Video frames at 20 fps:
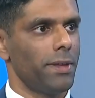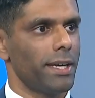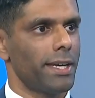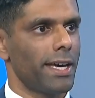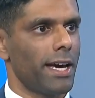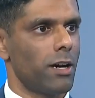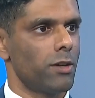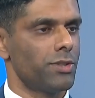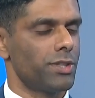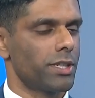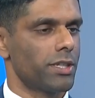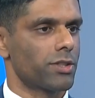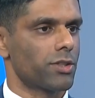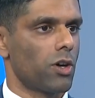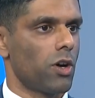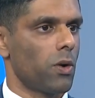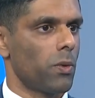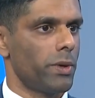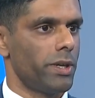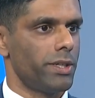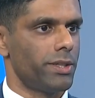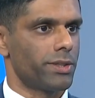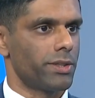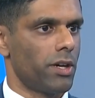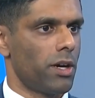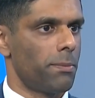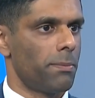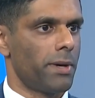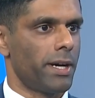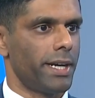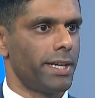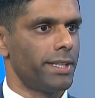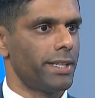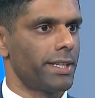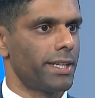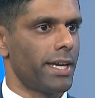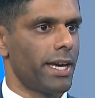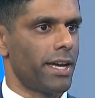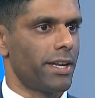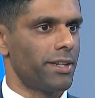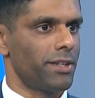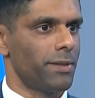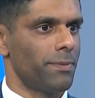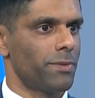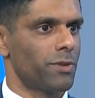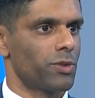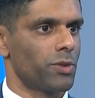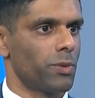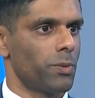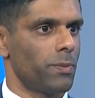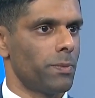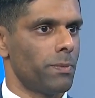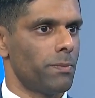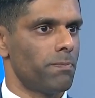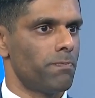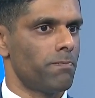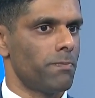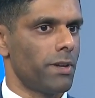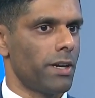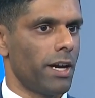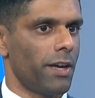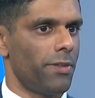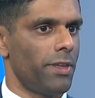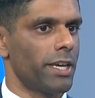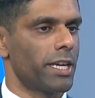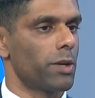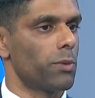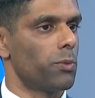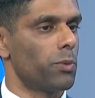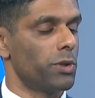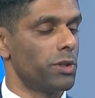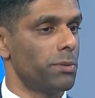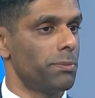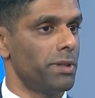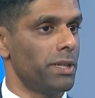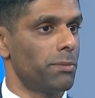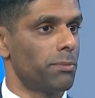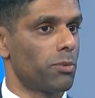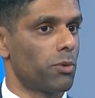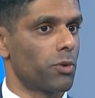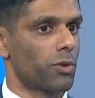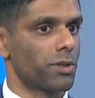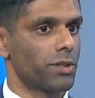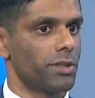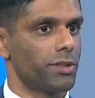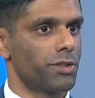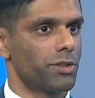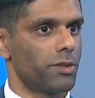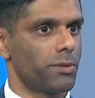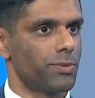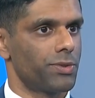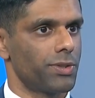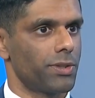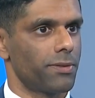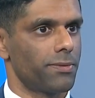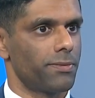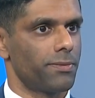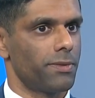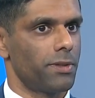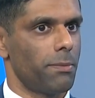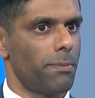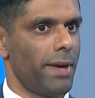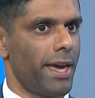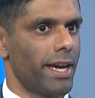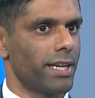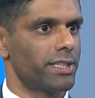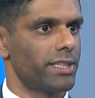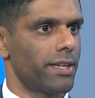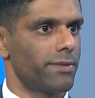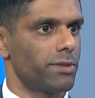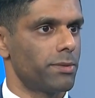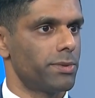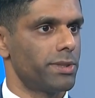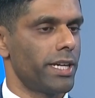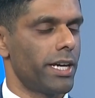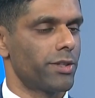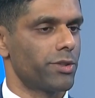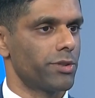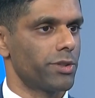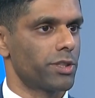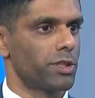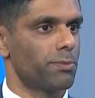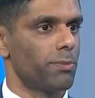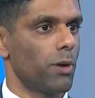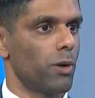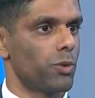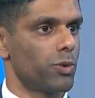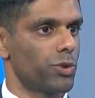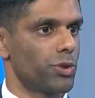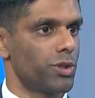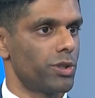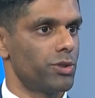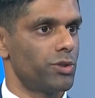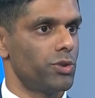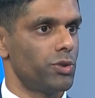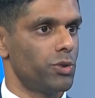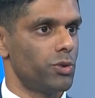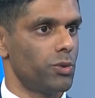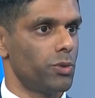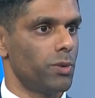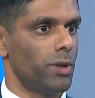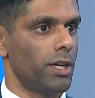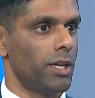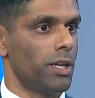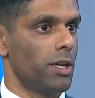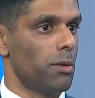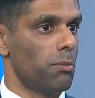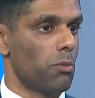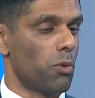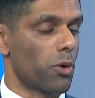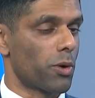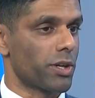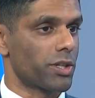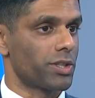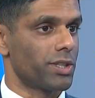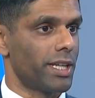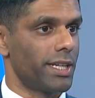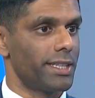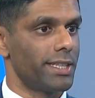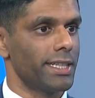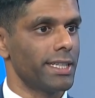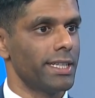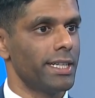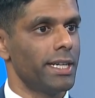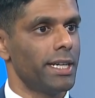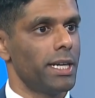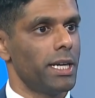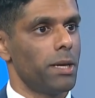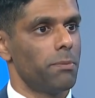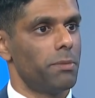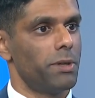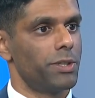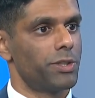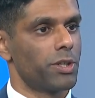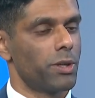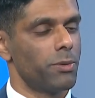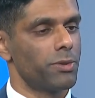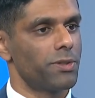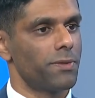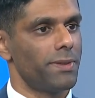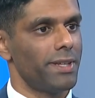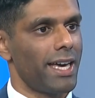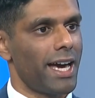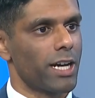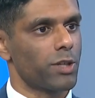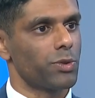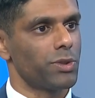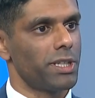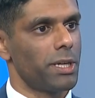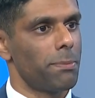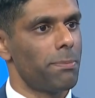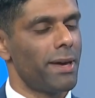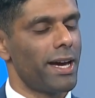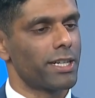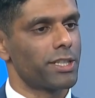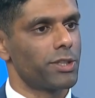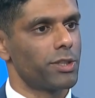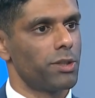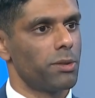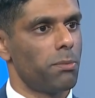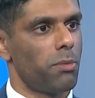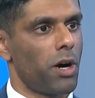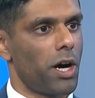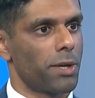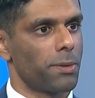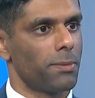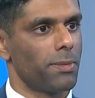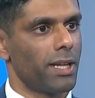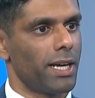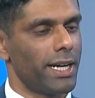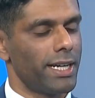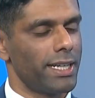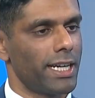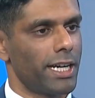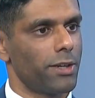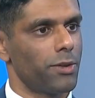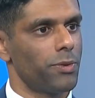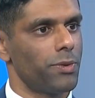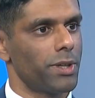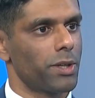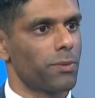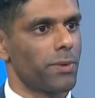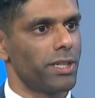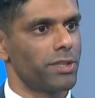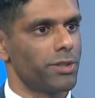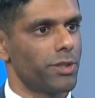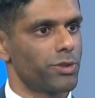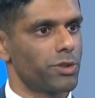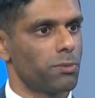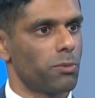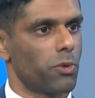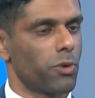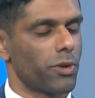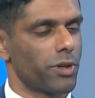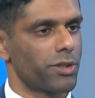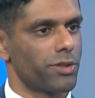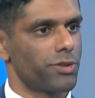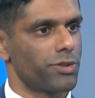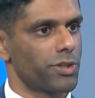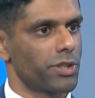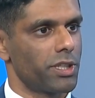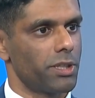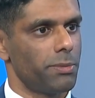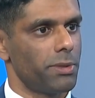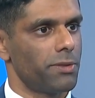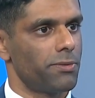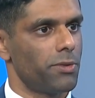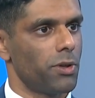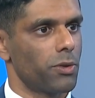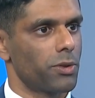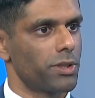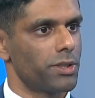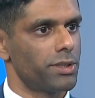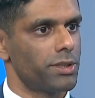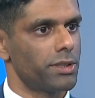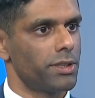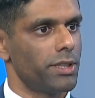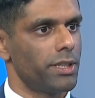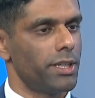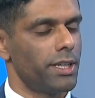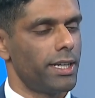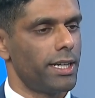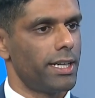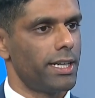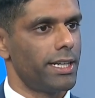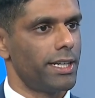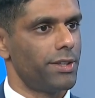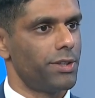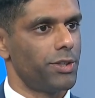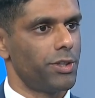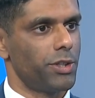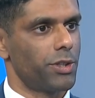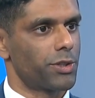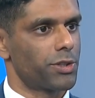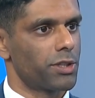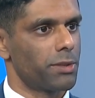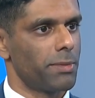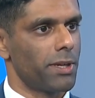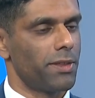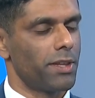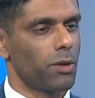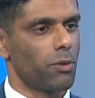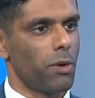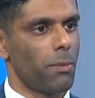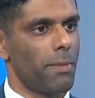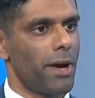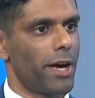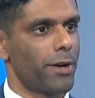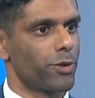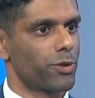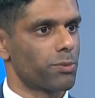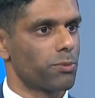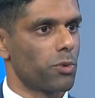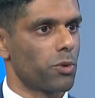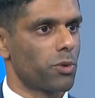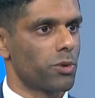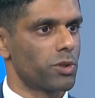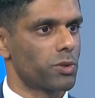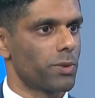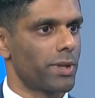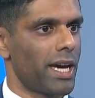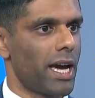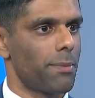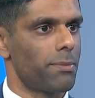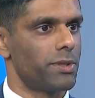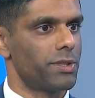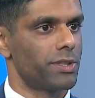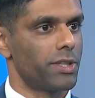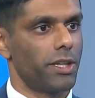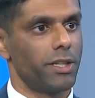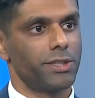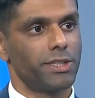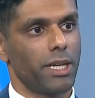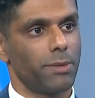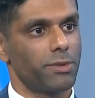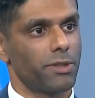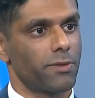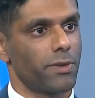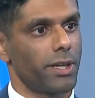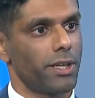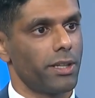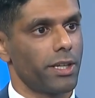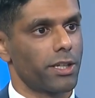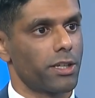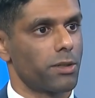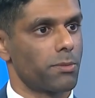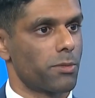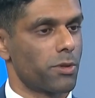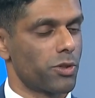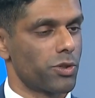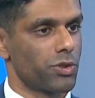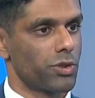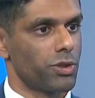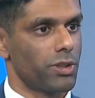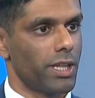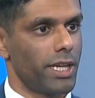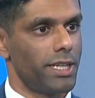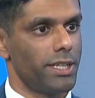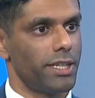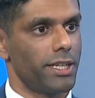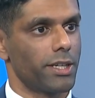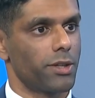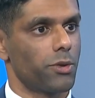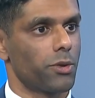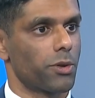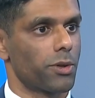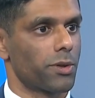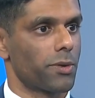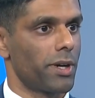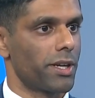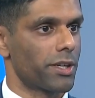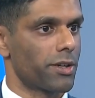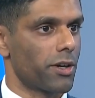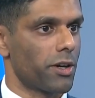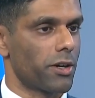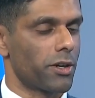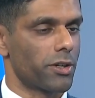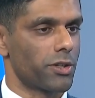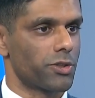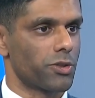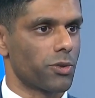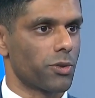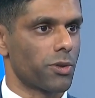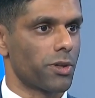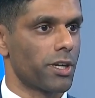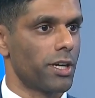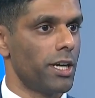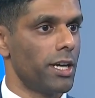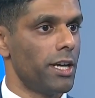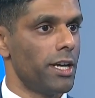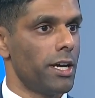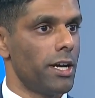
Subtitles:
think housing is always on mind in Canada. Mm-hmm. So I think it will be important in terms of the banks have substantial exposure to mortgage lending. But in terms of the actual impact to the bottom line, I don't think residential mortgages are going to be in focus in the near term. I think what matters more is what happens in other types of credit, like commercial lending or credit cards or